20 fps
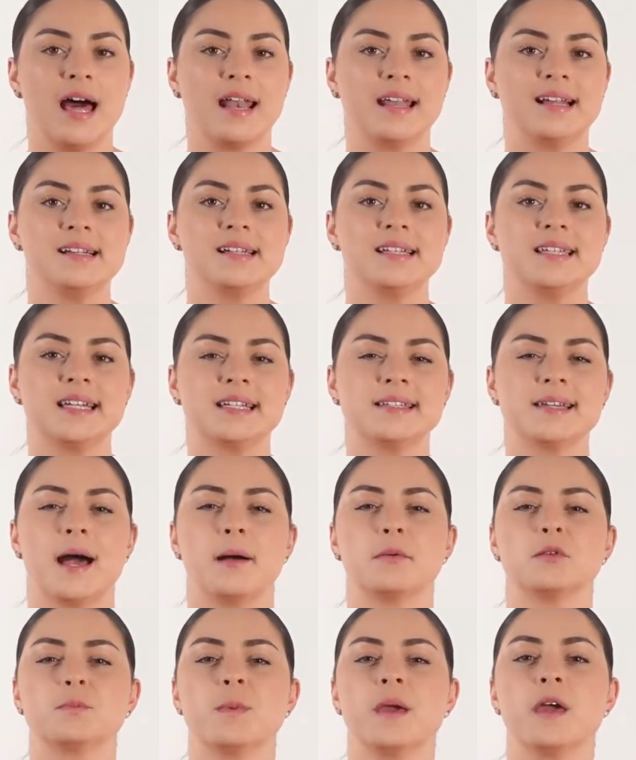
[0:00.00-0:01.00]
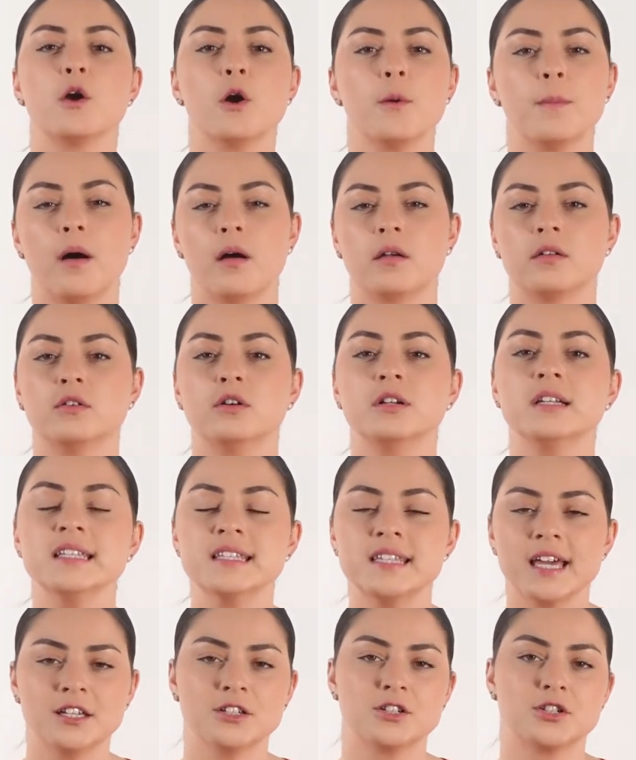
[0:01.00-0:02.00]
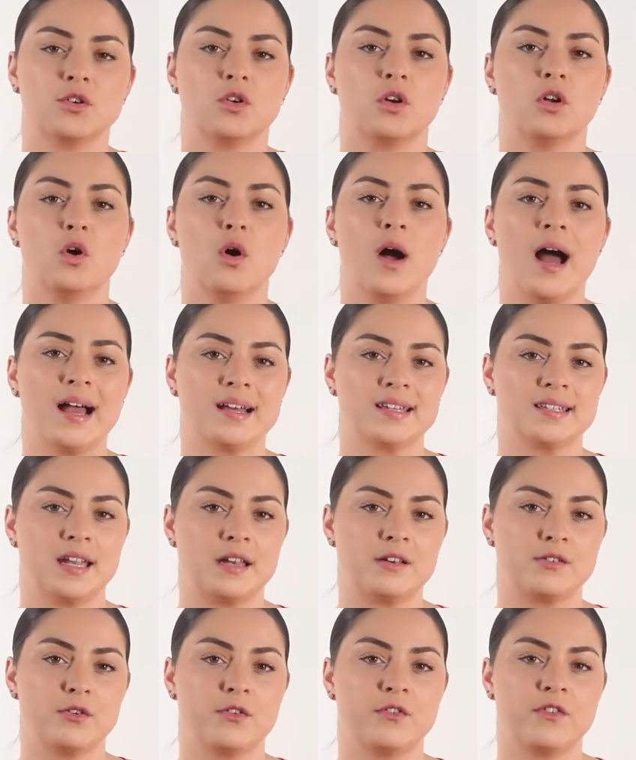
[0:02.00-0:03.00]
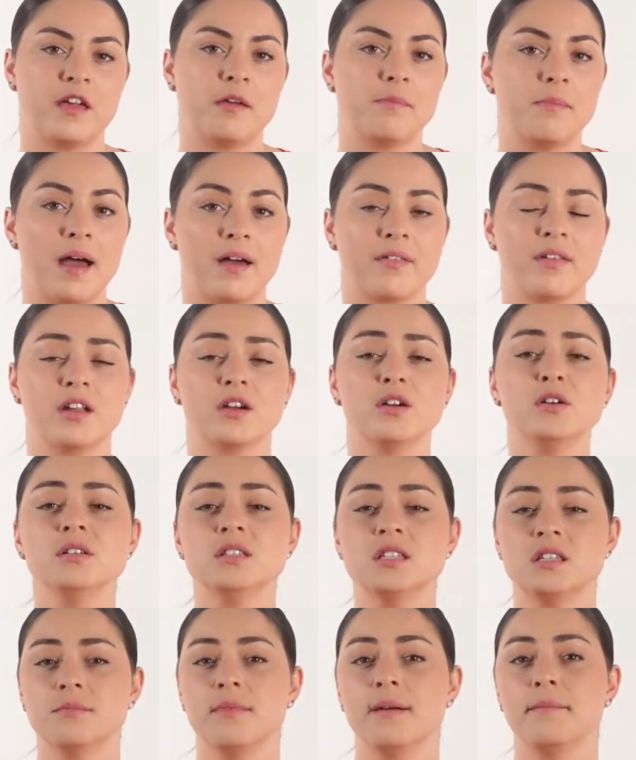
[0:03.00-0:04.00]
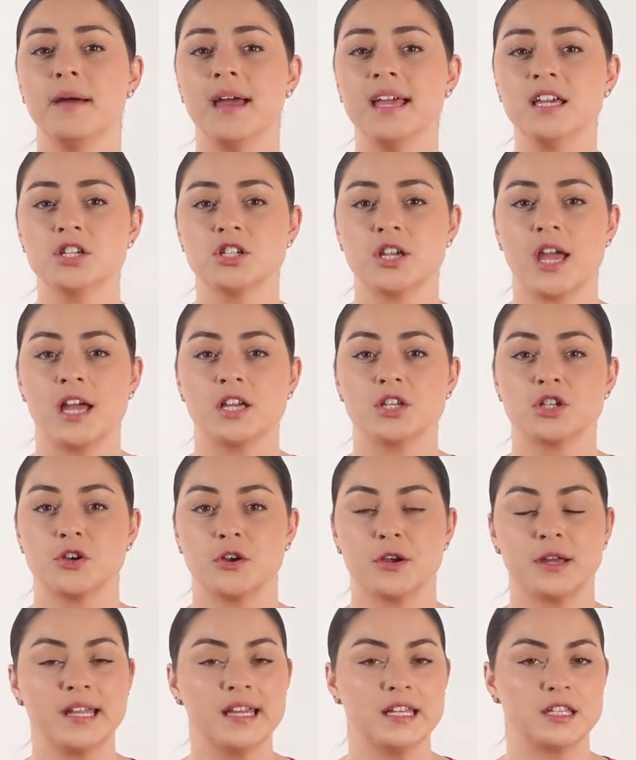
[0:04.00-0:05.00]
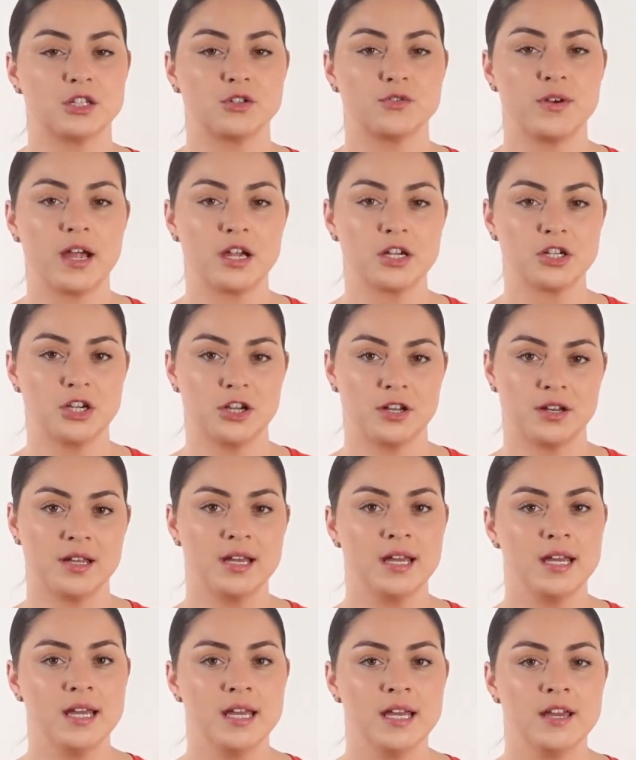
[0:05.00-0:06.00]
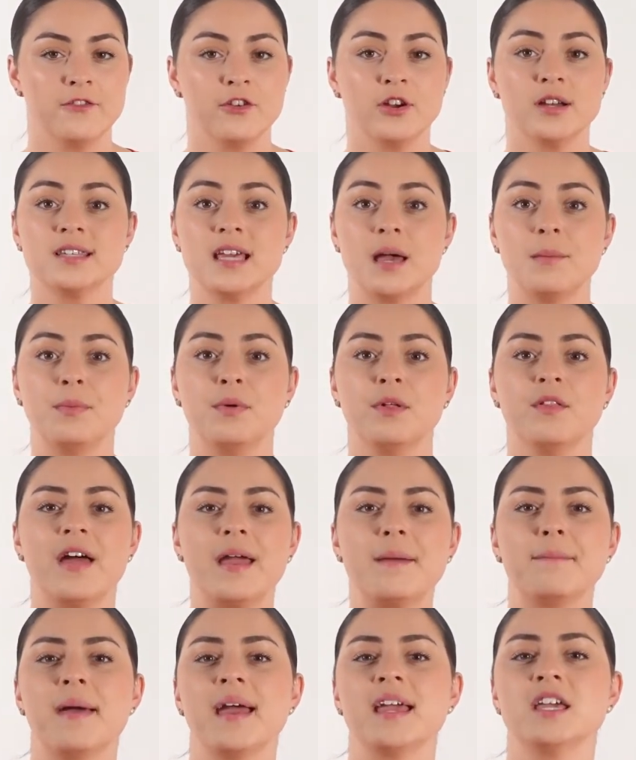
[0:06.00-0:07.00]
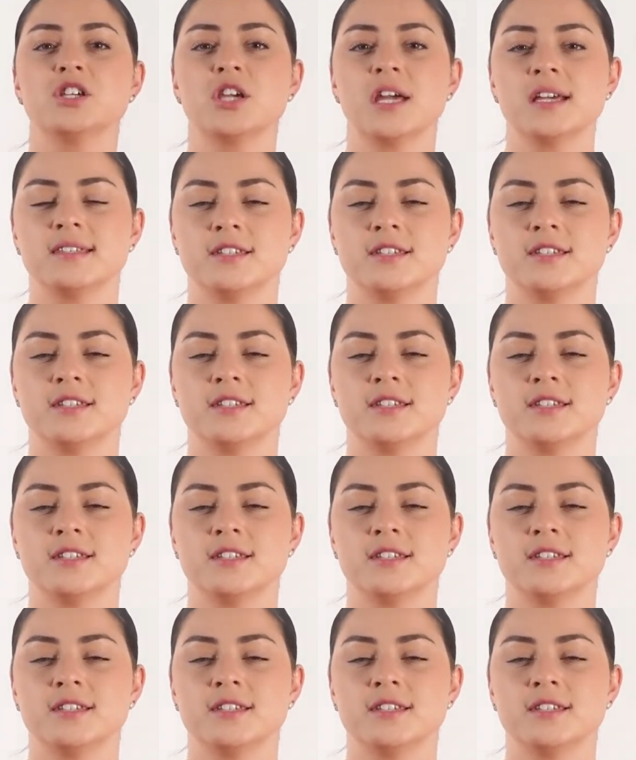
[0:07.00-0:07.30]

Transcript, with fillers: analytics helps pick up on unintentional or accidental feedback that a customer may share during an interaction. For example, they may share